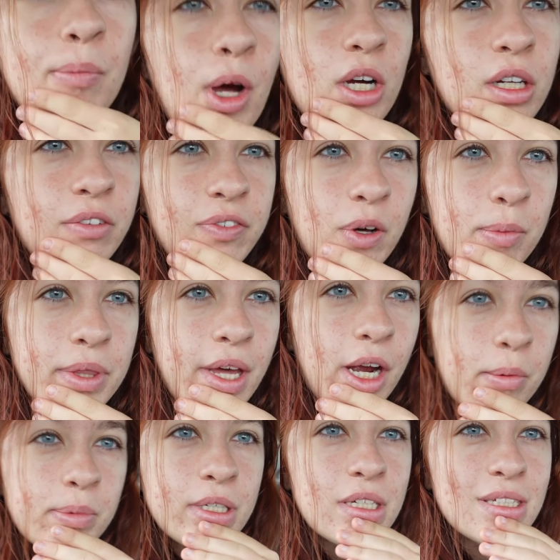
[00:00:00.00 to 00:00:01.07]
not gonna film in
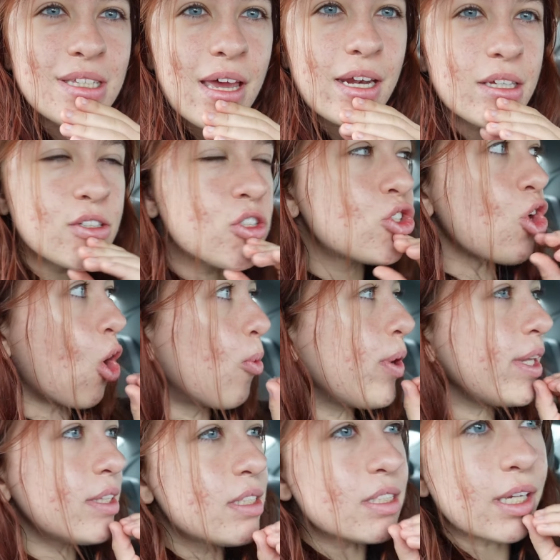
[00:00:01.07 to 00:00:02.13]
there because it is so
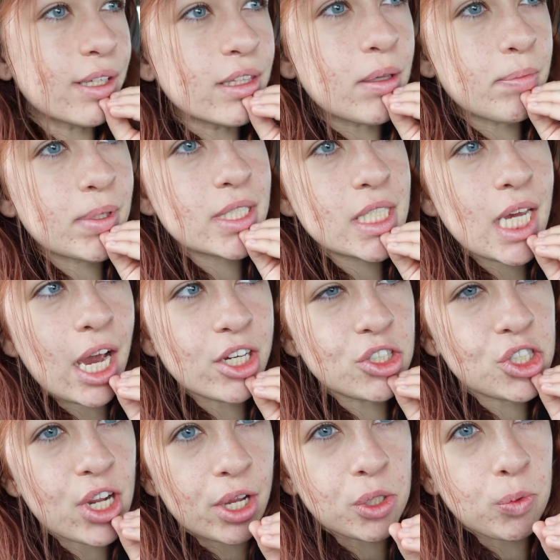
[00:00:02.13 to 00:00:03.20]
insanely busy. I
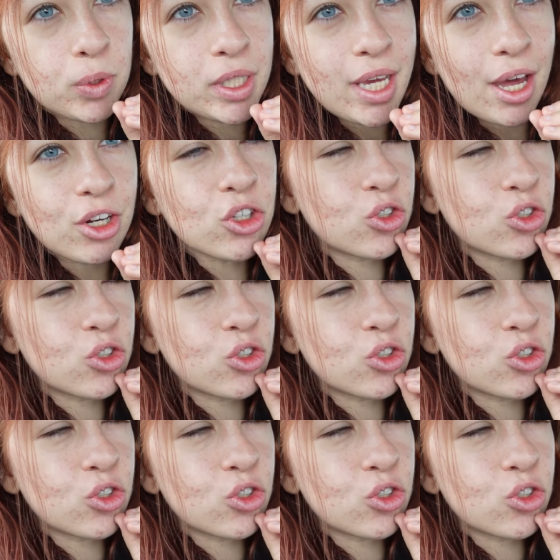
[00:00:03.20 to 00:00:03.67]
genuinely had to